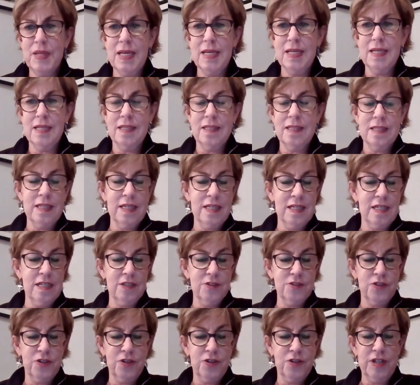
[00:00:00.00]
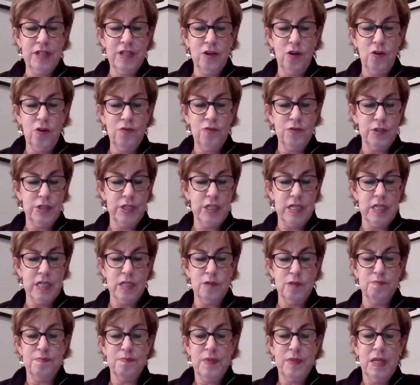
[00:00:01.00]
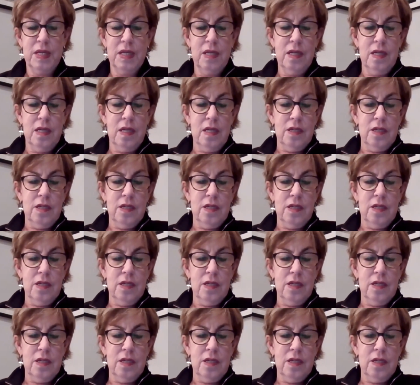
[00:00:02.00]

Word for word: and then I'll turn it over to him.